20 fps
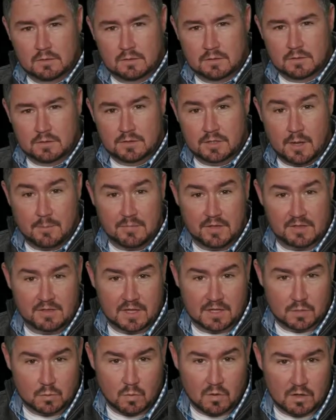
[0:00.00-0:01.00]
Something
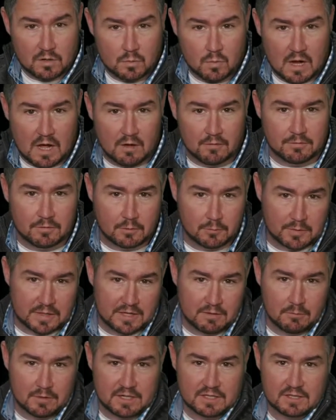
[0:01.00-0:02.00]
that's worked well for me
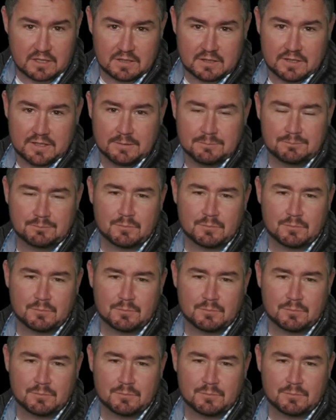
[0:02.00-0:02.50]
recently,